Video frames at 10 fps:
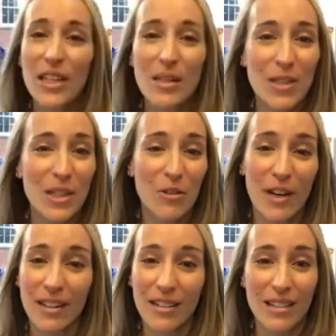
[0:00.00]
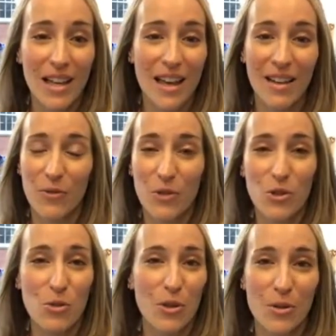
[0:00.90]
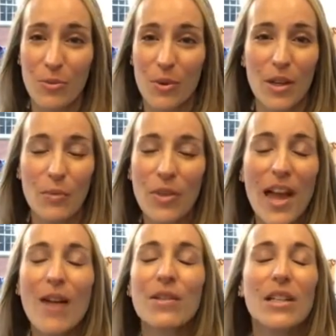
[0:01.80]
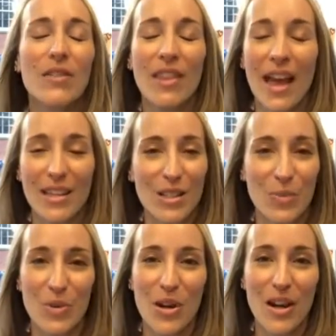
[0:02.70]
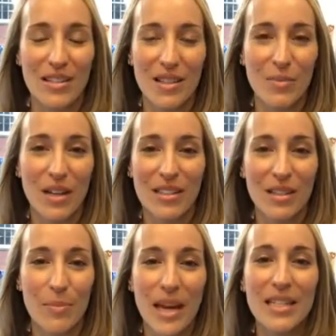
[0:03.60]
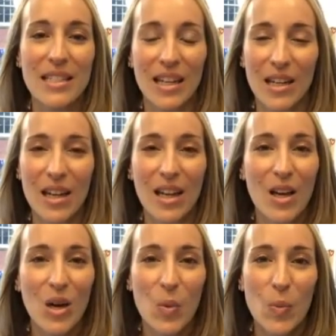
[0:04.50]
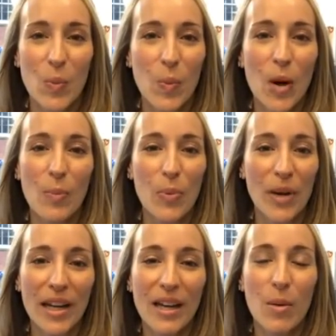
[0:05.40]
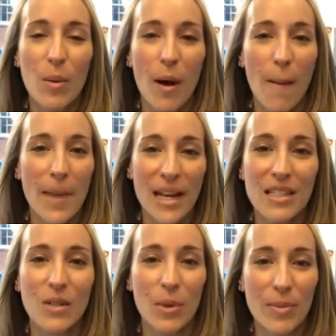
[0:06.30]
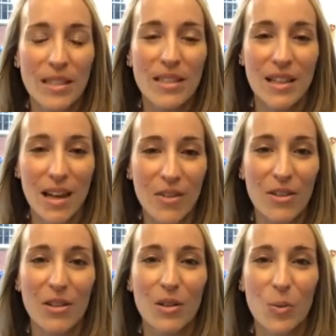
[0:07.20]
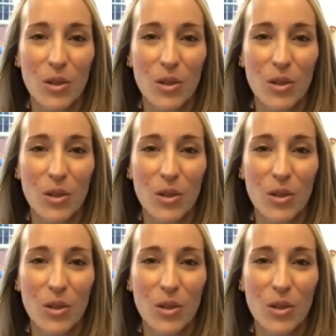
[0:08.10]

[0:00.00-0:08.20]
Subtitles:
to be a great day for sure. Without even that surprise, it's amazing what bringing amazing women together will